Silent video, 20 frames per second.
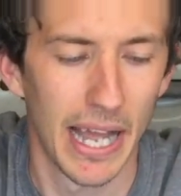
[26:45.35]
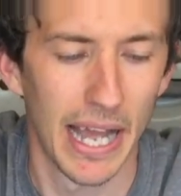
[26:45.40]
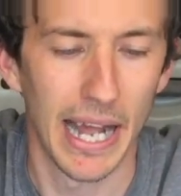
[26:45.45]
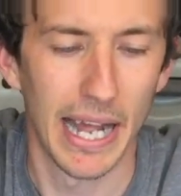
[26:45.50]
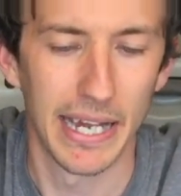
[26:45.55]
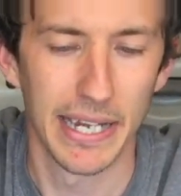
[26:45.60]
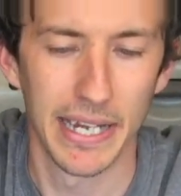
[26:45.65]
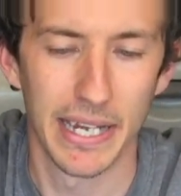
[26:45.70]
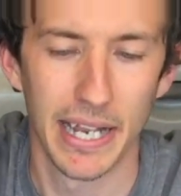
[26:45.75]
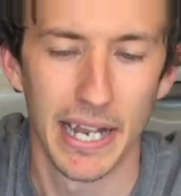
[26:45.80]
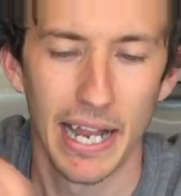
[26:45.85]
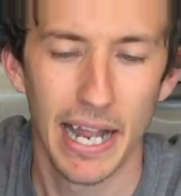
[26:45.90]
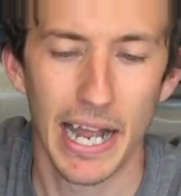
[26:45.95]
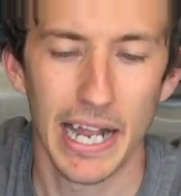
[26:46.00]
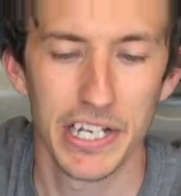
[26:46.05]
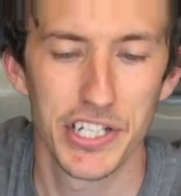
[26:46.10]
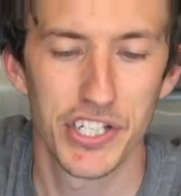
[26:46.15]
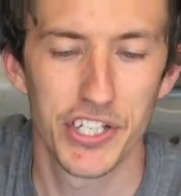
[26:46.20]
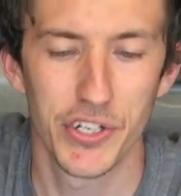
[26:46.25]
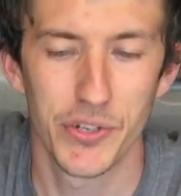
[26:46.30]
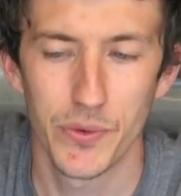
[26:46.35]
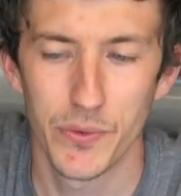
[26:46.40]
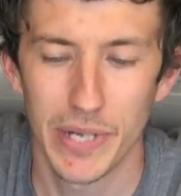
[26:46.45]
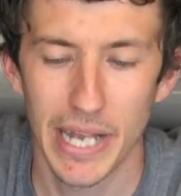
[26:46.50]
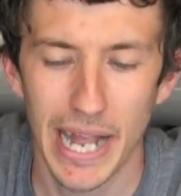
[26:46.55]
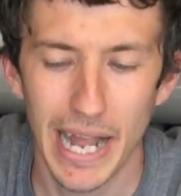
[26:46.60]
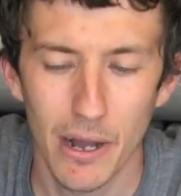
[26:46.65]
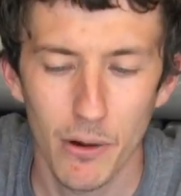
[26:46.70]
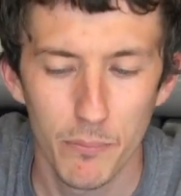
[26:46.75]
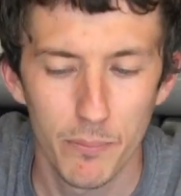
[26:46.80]
And as you
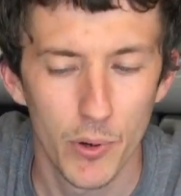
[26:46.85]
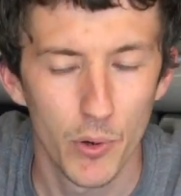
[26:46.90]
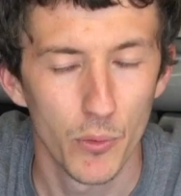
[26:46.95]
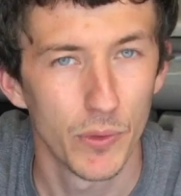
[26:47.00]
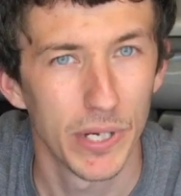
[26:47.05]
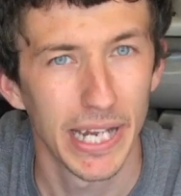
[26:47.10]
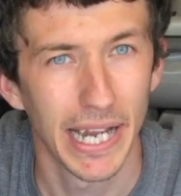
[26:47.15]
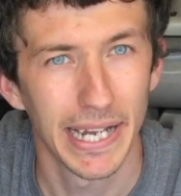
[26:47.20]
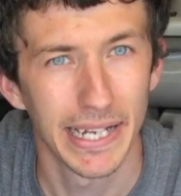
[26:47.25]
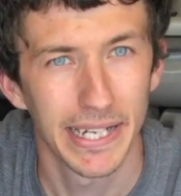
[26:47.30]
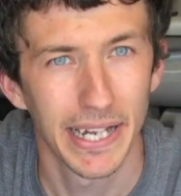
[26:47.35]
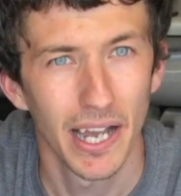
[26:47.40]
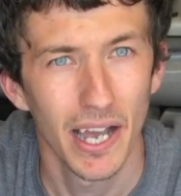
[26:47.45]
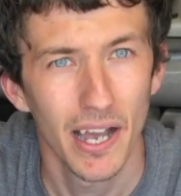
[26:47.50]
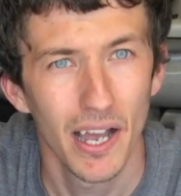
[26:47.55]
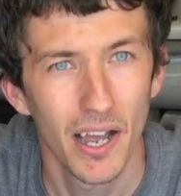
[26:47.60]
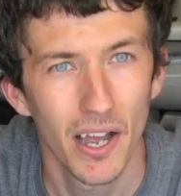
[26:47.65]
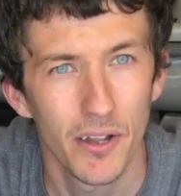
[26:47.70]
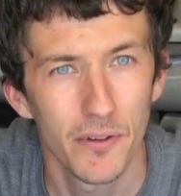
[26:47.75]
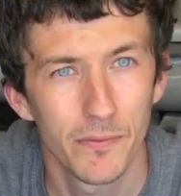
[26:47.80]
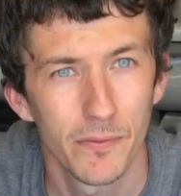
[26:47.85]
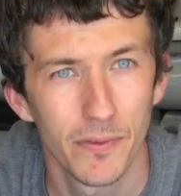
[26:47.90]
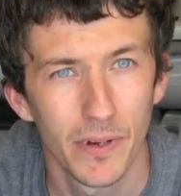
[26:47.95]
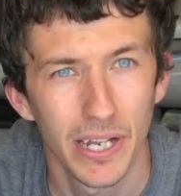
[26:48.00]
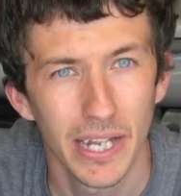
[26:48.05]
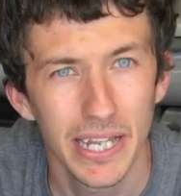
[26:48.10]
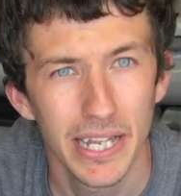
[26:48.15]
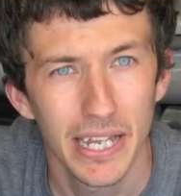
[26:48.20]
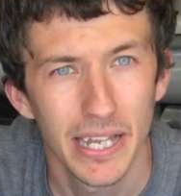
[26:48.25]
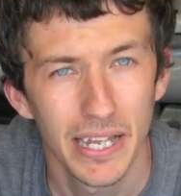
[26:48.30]
now pull the anchor,
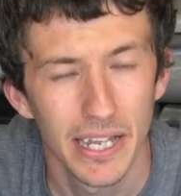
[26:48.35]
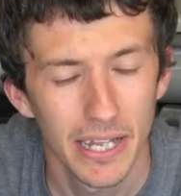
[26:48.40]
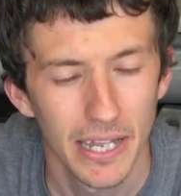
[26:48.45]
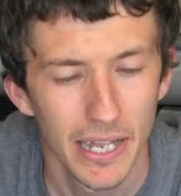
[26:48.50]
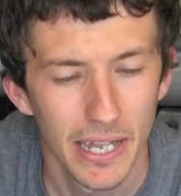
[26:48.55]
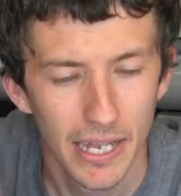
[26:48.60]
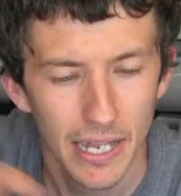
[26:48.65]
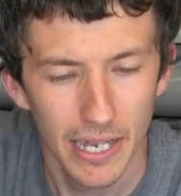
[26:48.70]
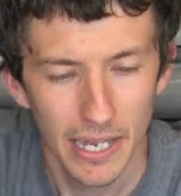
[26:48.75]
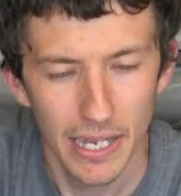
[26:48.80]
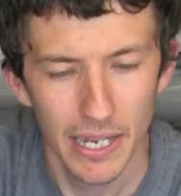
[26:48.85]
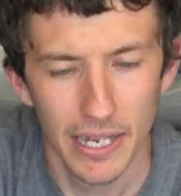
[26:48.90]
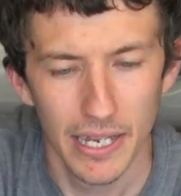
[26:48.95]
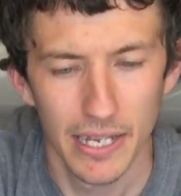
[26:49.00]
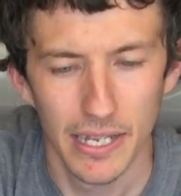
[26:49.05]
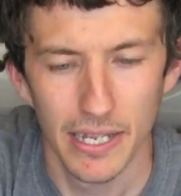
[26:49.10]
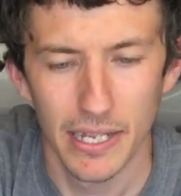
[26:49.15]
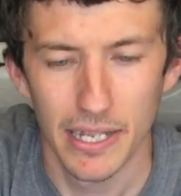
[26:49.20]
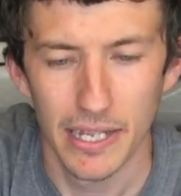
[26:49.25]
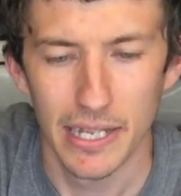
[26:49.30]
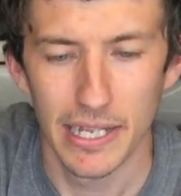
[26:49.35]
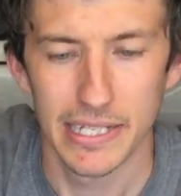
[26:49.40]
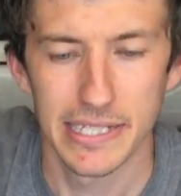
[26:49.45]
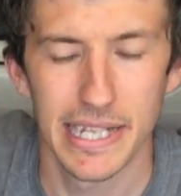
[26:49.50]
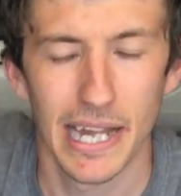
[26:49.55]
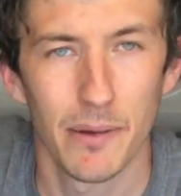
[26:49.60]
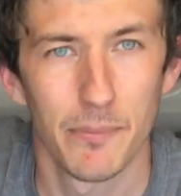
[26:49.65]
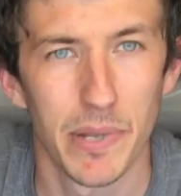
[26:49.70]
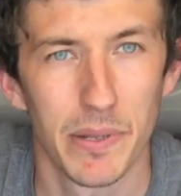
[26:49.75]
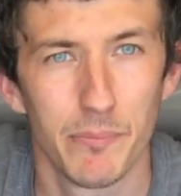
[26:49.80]
hopefully it's
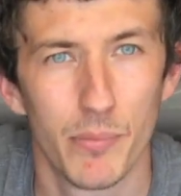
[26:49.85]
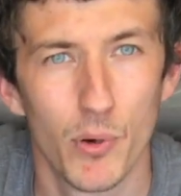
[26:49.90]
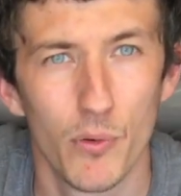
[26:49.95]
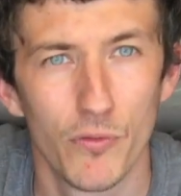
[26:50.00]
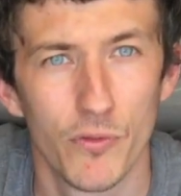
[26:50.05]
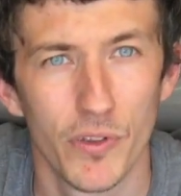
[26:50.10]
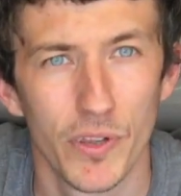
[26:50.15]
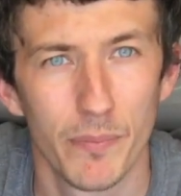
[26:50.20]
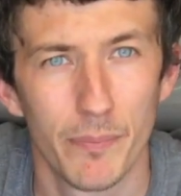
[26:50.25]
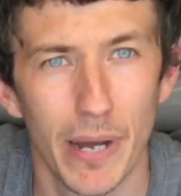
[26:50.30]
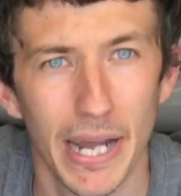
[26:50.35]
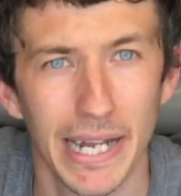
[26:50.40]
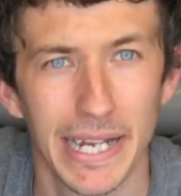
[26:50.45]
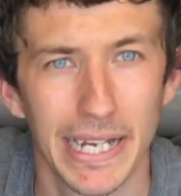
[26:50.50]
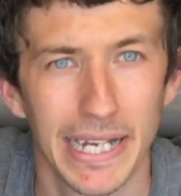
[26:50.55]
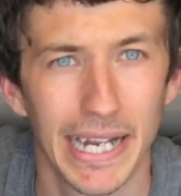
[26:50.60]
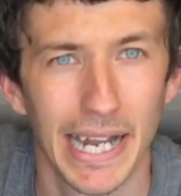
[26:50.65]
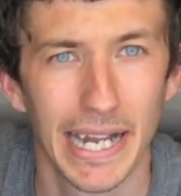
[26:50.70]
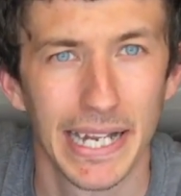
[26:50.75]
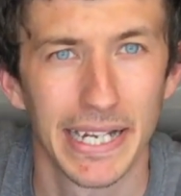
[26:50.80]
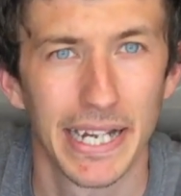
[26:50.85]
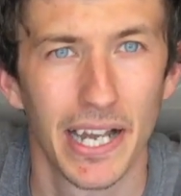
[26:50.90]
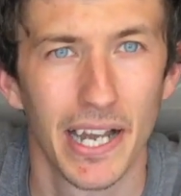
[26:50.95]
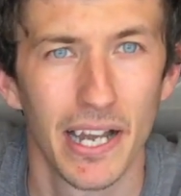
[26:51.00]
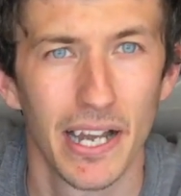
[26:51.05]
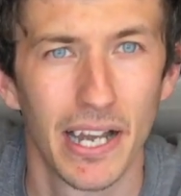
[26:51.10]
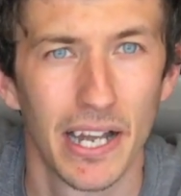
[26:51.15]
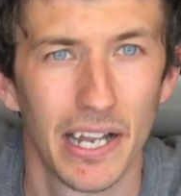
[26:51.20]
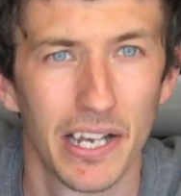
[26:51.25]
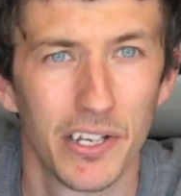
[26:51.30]
now been pulled from the back of the anchor,
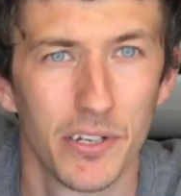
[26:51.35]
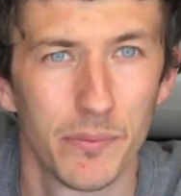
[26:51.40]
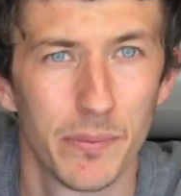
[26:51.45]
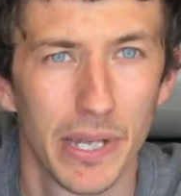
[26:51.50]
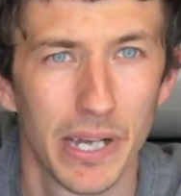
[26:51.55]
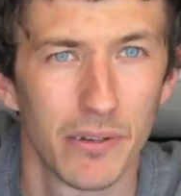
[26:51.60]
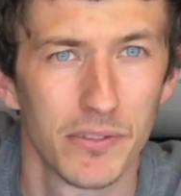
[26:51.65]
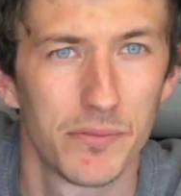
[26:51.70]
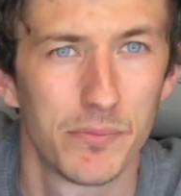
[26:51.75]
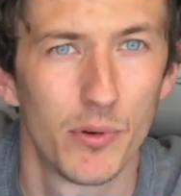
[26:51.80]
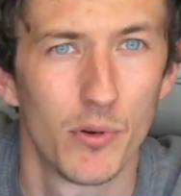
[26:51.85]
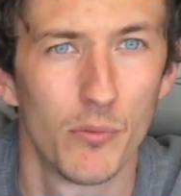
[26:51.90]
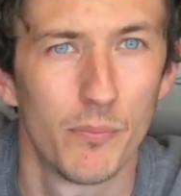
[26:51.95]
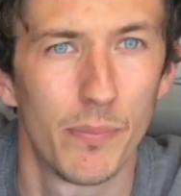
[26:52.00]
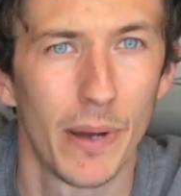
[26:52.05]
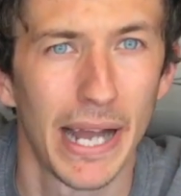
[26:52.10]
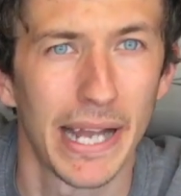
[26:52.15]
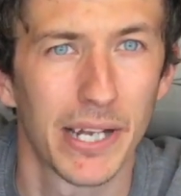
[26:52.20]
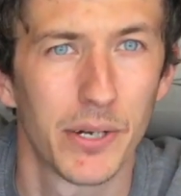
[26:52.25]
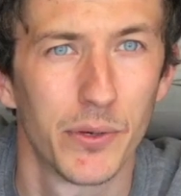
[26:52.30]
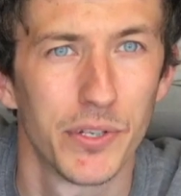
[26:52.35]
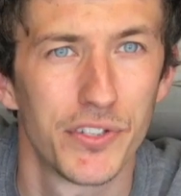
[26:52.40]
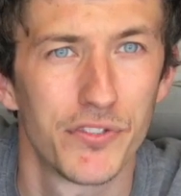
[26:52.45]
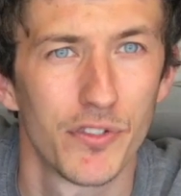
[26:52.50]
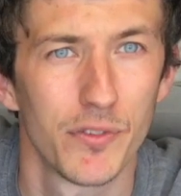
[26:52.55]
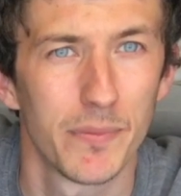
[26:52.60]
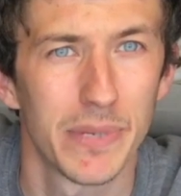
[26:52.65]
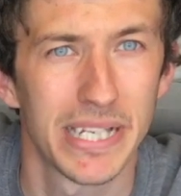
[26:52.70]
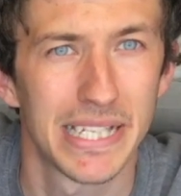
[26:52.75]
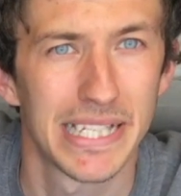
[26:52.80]
and you'll be able to pull backwards
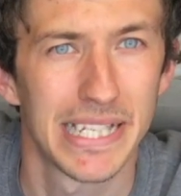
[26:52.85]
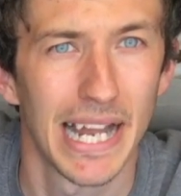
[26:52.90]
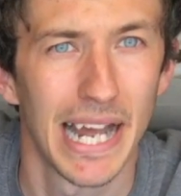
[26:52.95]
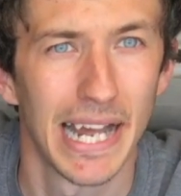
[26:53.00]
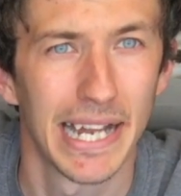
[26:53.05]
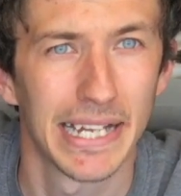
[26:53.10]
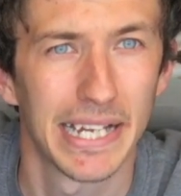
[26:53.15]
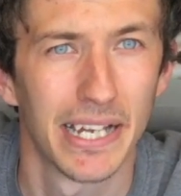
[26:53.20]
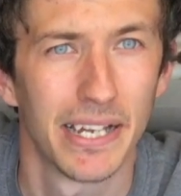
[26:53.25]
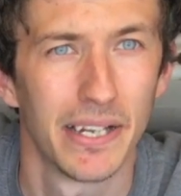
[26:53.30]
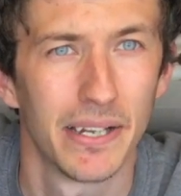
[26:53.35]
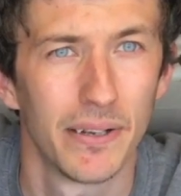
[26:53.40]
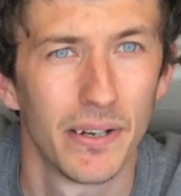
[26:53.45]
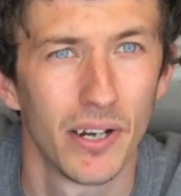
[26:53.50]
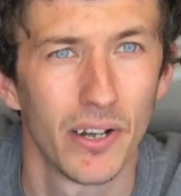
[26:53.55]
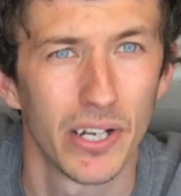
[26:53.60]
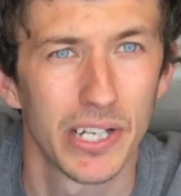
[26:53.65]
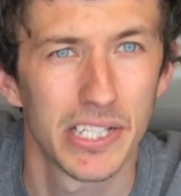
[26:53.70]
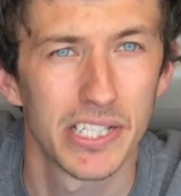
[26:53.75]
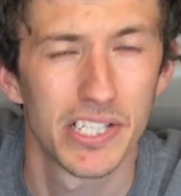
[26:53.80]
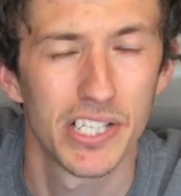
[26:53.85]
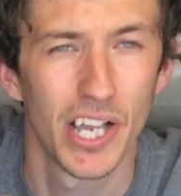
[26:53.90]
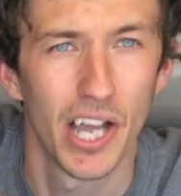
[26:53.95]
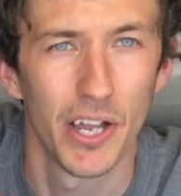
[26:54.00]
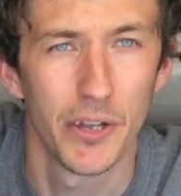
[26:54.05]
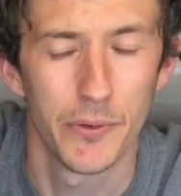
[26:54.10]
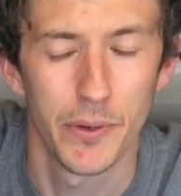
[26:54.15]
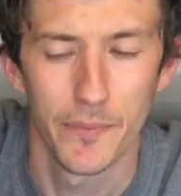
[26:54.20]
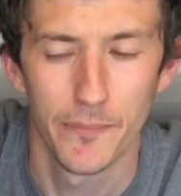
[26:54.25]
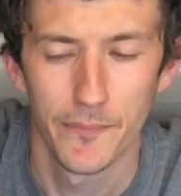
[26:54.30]
from your snag like so.